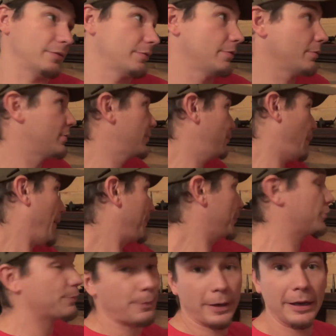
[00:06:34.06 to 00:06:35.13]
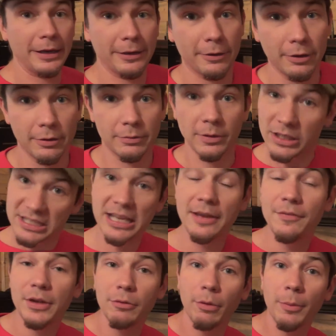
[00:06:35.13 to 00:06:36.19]
and pepper spray or the
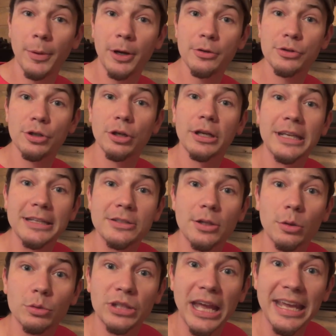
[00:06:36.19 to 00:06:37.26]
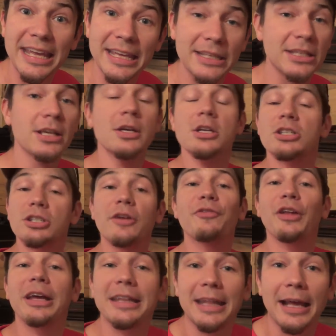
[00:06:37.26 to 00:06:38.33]
TV remote so your kids don't take it,
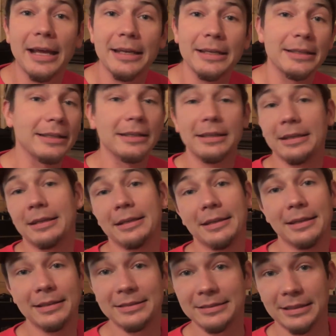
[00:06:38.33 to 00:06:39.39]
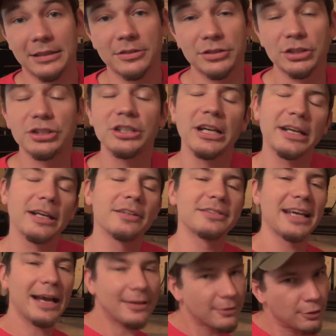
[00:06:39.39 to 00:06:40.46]
stuff like that, and in any of these things. Just check out
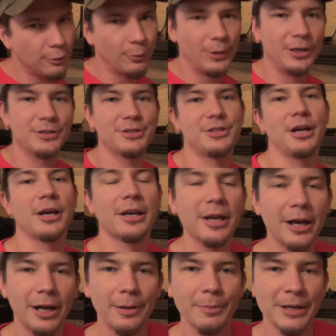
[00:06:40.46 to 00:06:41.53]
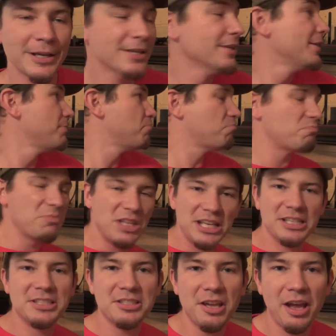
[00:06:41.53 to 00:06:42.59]
tacticalwalls.com.
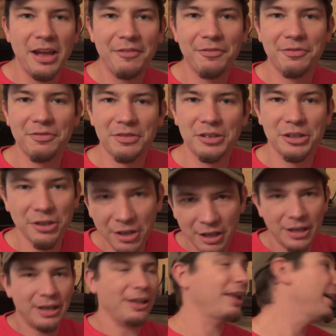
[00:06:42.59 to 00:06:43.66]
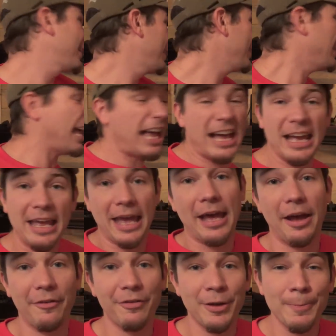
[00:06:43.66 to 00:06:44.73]
Neat stuff. You're going to like it. I
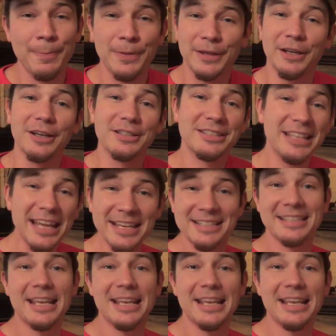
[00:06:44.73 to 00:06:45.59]
have. Y'all stay